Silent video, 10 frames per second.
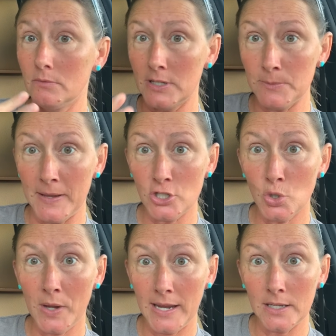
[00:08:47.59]
as best you
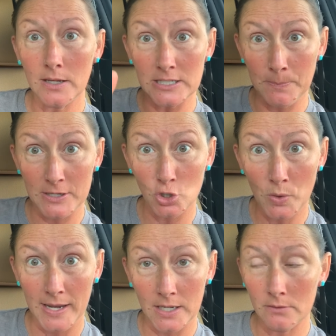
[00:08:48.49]
can, as best you
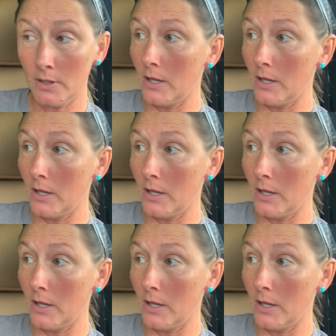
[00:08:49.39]
can,